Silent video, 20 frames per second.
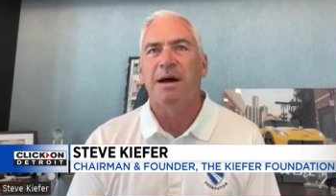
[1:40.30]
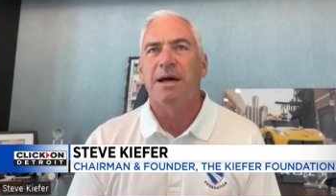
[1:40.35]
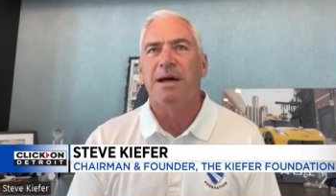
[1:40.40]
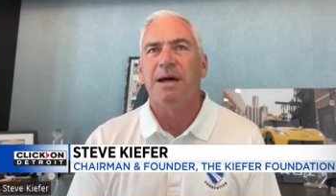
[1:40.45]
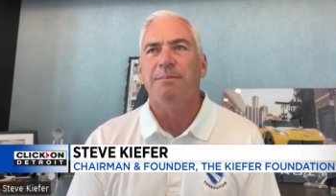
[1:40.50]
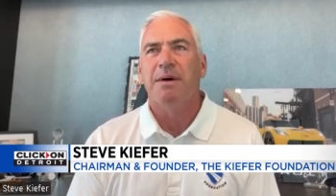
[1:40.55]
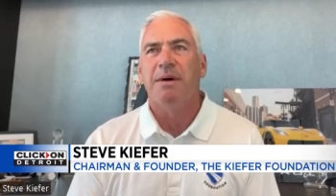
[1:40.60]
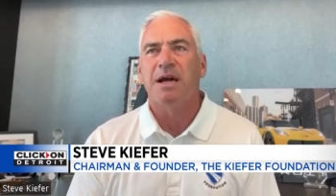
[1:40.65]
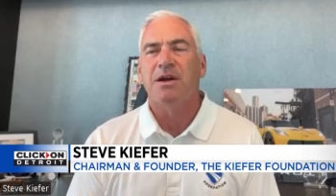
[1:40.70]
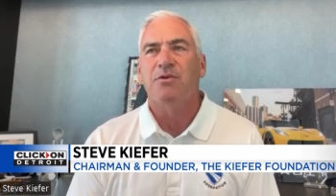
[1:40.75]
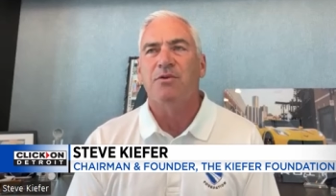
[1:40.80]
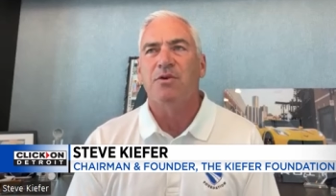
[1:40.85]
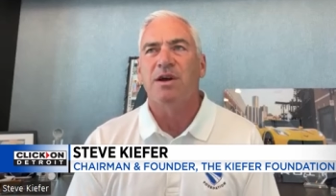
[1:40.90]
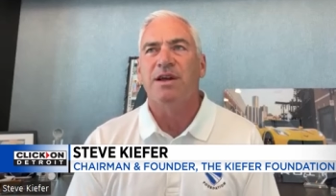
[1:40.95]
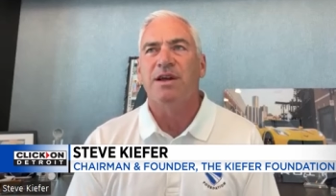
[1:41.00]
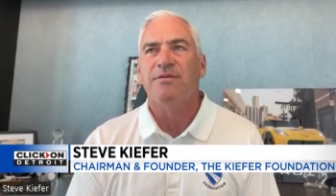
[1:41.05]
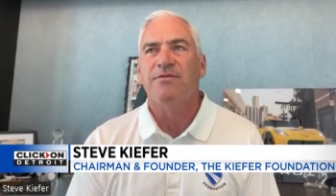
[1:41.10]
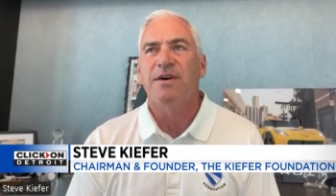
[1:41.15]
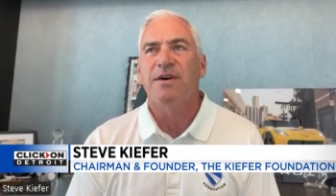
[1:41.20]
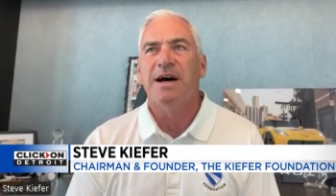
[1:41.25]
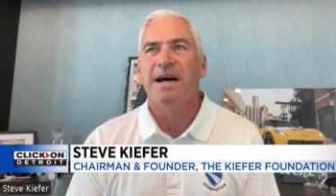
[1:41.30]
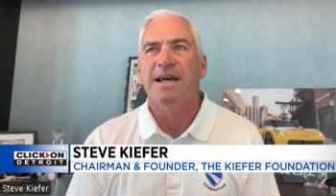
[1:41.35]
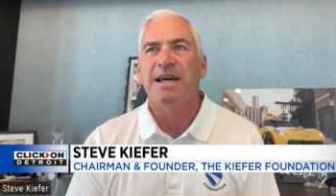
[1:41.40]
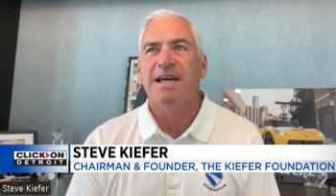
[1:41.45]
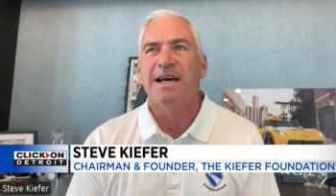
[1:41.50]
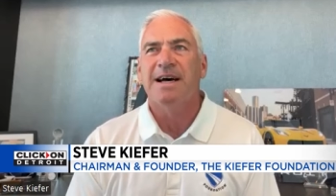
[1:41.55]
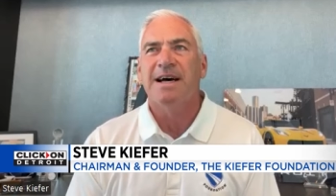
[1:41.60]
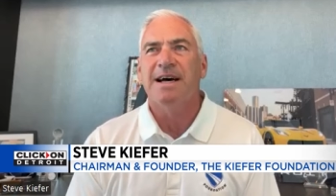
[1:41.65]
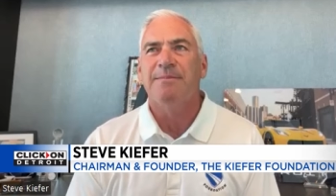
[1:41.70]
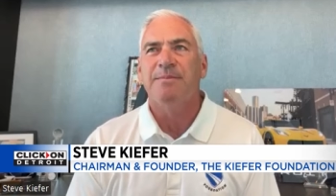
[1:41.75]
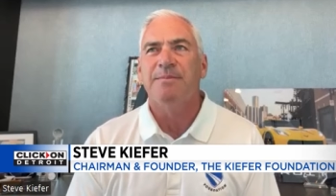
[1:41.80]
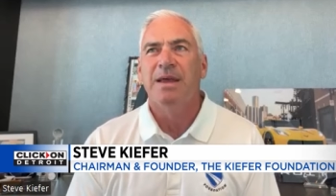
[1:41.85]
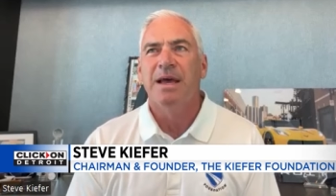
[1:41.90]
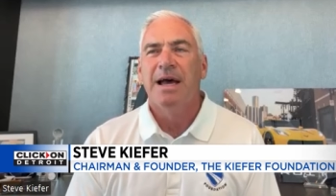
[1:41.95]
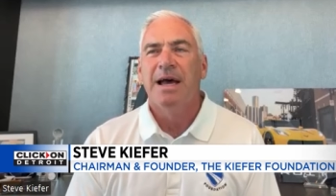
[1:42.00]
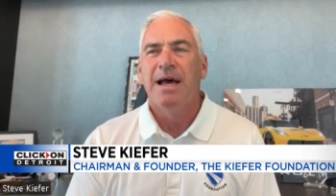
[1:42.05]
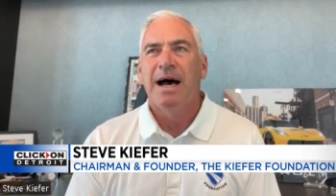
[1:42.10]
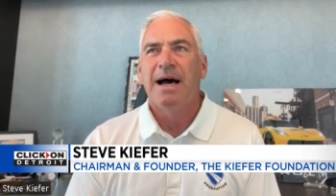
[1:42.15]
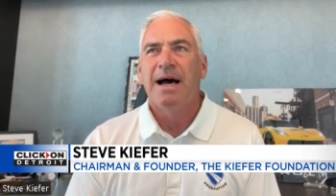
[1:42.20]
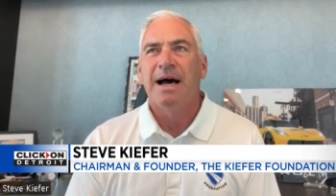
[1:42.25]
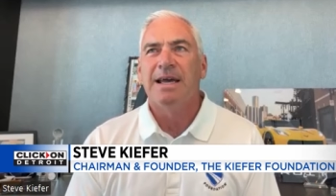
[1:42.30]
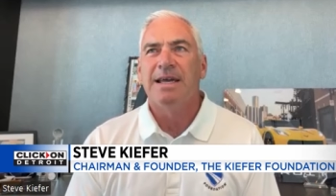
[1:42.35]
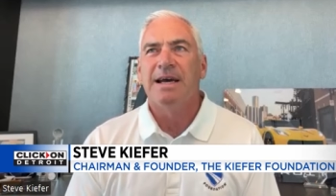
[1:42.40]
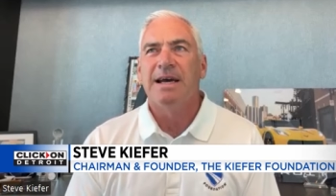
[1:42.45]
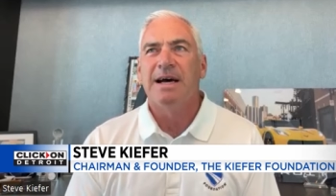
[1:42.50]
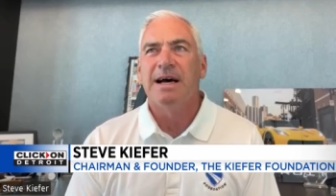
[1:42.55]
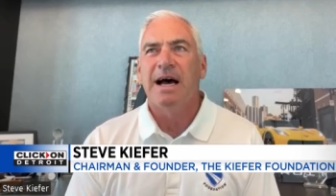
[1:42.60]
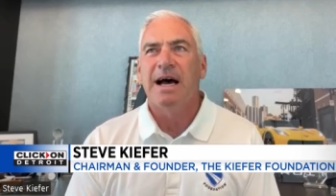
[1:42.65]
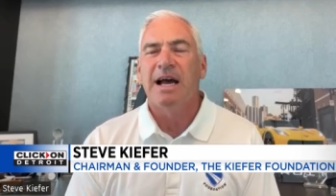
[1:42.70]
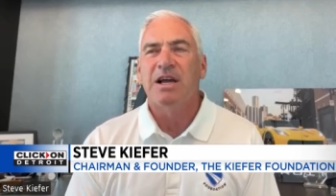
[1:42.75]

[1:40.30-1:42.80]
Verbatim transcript: my my grief. I um, I uh,